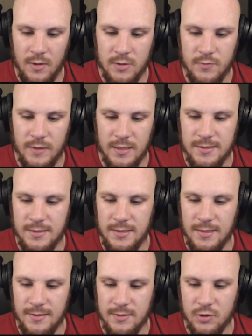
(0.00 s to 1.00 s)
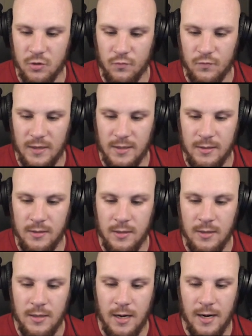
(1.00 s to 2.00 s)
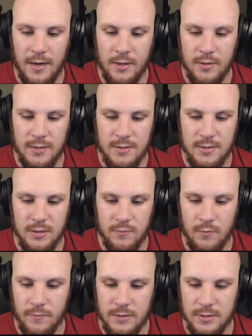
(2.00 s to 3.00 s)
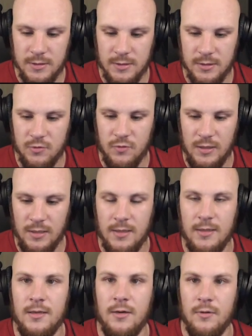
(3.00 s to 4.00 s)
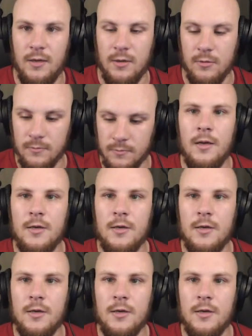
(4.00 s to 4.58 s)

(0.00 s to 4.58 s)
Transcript: So we can see that it's already higher than 0, which is this green line down here.